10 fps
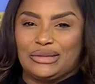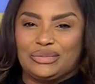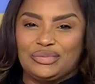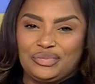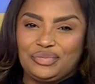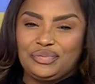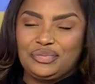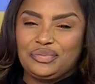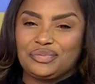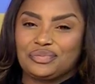
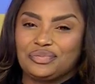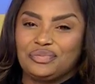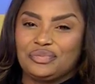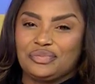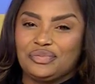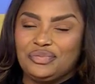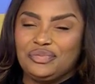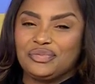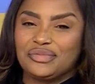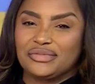
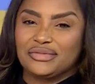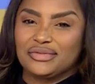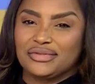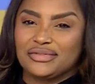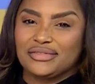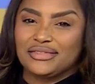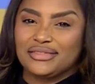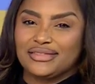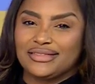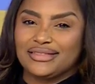
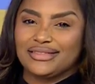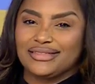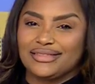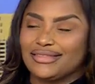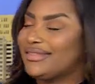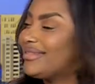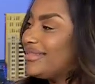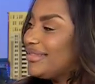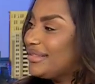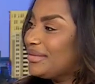
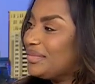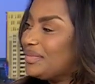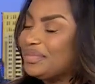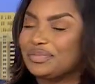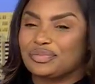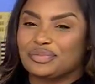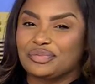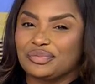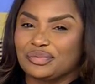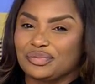
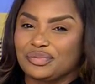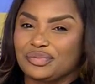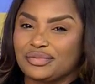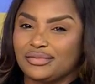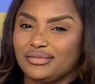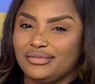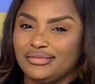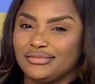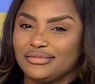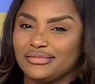
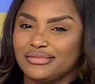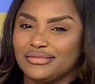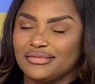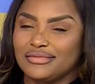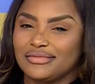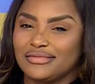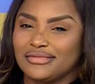This person isn't speaking.